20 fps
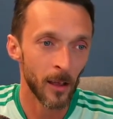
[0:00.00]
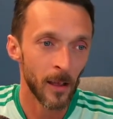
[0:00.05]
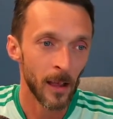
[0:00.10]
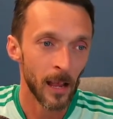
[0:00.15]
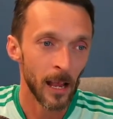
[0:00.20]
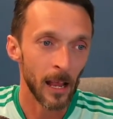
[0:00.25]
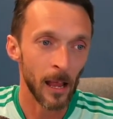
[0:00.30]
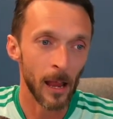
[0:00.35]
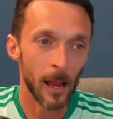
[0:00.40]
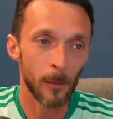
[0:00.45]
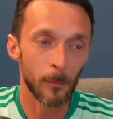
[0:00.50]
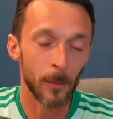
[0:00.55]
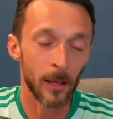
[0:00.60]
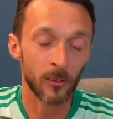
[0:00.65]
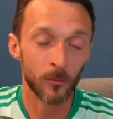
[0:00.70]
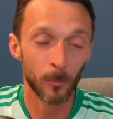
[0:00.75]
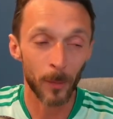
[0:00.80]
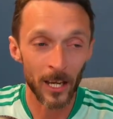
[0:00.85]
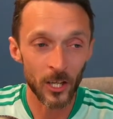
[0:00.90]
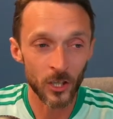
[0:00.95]

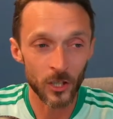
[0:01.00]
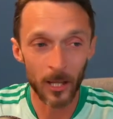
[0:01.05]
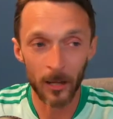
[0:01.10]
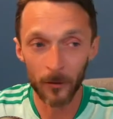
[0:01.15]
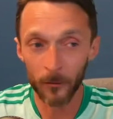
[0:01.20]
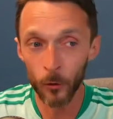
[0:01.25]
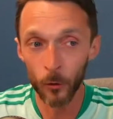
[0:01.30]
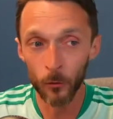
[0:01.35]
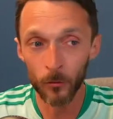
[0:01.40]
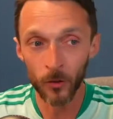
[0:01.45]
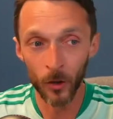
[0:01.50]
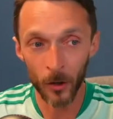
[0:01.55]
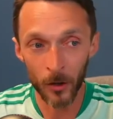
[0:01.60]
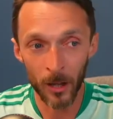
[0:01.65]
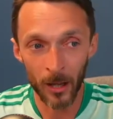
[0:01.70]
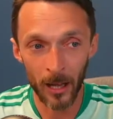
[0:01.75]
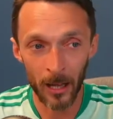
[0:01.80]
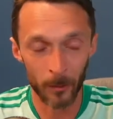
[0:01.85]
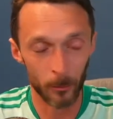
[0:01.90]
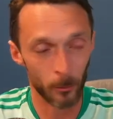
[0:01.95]
Especially if you've done
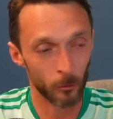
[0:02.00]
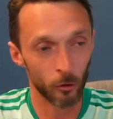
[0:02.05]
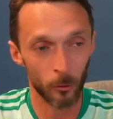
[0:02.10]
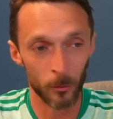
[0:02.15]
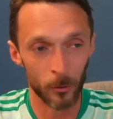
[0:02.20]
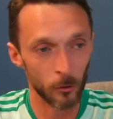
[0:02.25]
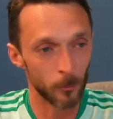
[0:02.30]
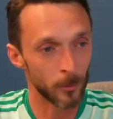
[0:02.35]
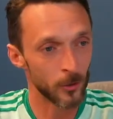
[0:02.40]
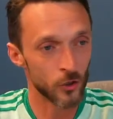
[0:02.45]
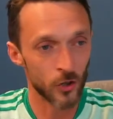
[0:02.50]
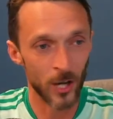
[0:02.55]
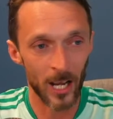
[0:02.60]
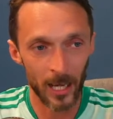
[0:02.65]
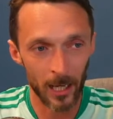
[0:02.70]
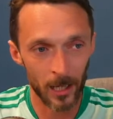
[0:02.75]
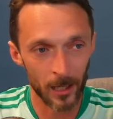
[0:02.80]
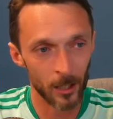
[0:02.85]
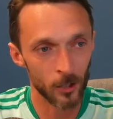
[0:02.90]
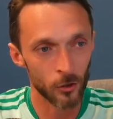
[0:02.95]
it. I'm assuming you've been
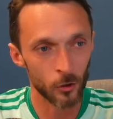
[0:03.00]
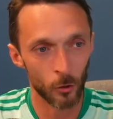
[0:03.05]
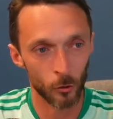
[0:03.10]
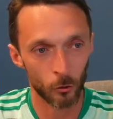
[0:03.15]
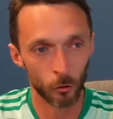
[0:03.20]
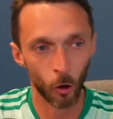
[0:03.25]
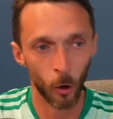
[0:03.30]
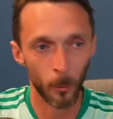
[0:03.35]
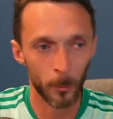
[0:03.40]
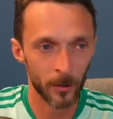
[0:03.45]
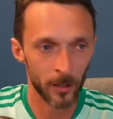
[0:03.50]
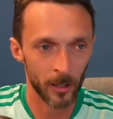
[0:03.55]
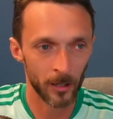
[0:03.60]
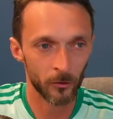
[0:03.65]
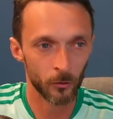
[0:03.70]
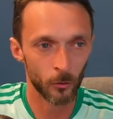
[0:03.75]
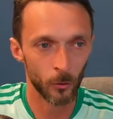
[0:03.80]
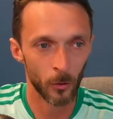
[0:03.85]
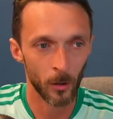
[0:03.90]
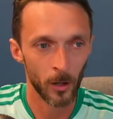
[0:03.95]
tracking it and you're on top of that.
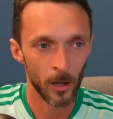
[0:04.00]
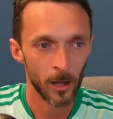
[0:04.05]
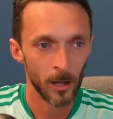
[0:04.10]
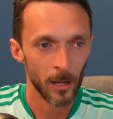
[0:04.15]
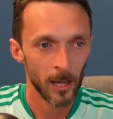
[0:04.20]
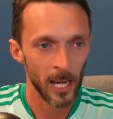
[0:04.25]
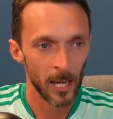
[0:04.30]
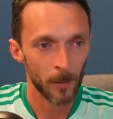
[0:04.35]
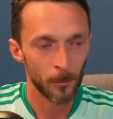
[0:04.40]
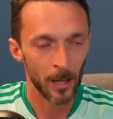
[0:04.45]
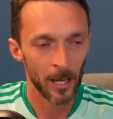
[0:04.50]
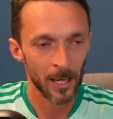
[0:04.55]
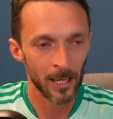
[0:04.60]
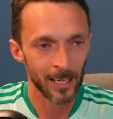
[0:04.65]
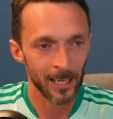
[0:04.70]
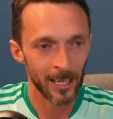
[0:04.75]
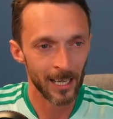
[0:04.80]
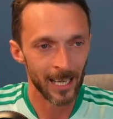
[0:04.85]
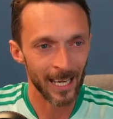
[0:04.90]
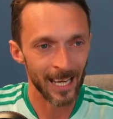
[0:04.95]
So, hey, my,
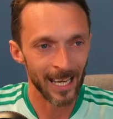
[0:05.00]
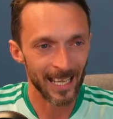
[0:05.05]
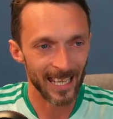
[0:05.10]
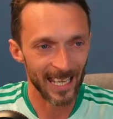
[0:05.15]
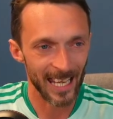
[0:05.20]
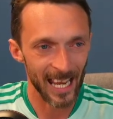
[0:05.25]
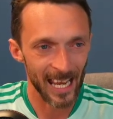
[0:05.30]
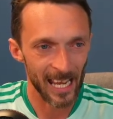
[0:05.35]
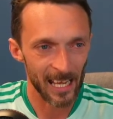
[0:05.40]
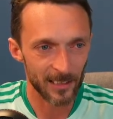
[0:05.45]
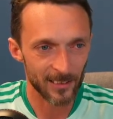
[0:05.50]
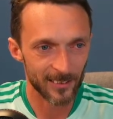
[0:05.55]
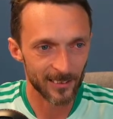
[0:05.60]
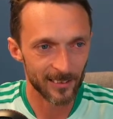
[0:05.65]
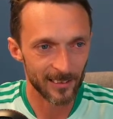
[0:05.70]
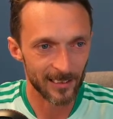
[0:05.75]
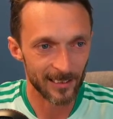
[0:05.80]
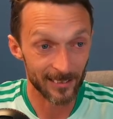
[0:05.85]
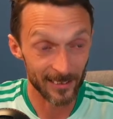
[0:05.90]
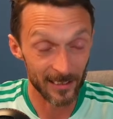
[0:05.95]
great get,
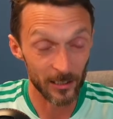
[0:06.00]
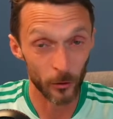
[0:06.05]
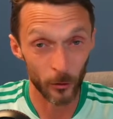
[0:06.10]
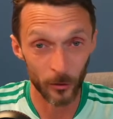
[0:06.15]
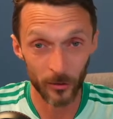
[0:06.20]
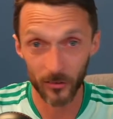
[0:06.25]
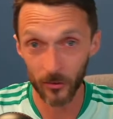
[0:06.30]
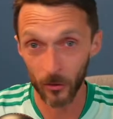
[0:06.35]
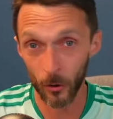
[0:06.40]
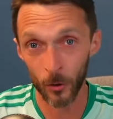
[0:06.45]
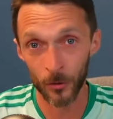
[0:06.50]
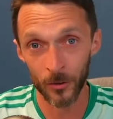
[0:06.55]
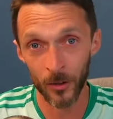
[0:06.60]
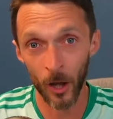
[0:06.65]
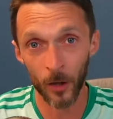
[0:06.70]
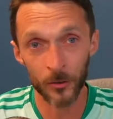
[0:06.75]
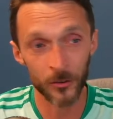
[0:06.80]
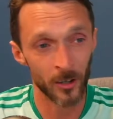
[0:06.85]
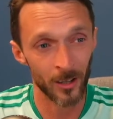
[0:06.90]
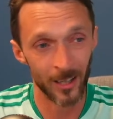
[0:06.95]
because he looks on the
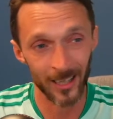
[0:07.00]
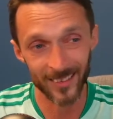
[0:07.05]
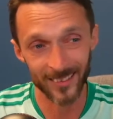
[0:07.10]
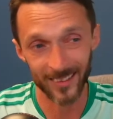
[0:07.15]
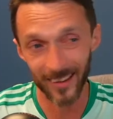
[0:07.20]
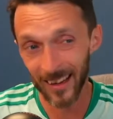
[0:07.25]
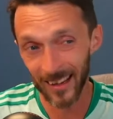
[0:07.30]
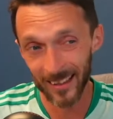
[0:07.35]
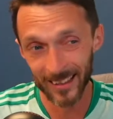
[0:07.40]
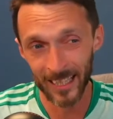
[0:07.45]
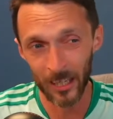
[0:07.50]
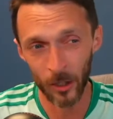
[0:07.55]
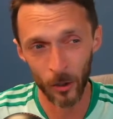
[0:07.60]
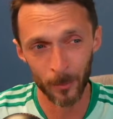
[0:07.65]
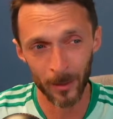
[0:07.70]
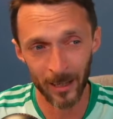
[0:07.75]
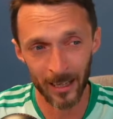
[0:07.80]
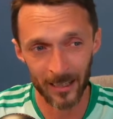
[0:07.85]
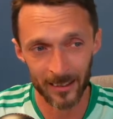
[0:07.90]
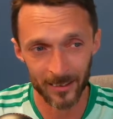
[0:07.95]
underlying data. He could
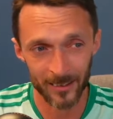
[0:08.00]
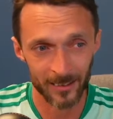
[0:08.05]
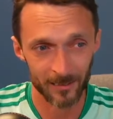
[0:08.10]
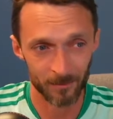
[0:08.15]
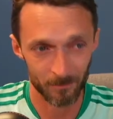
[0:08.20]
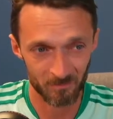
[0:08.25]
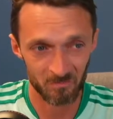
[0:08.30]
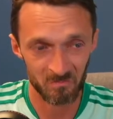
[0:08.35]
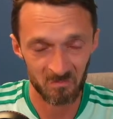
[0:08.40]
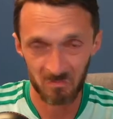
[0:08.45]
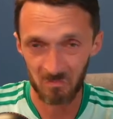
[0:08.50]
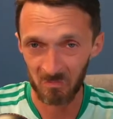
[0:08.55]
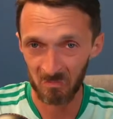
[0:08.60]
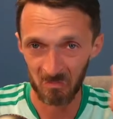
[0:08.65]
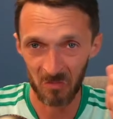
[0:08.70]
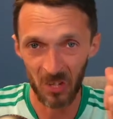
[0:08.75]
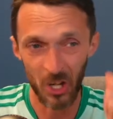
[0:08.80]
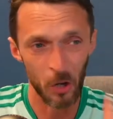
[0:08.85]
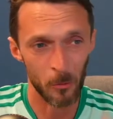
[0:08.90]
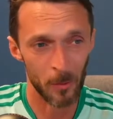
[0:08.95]
be a
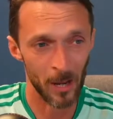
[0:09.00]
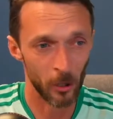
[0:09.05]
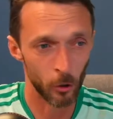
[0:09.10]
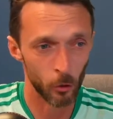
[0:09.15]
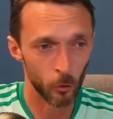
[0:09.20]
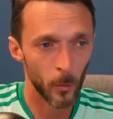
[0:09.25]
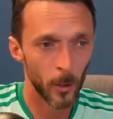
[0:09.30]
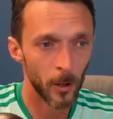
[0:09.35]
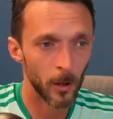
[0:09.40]
good one.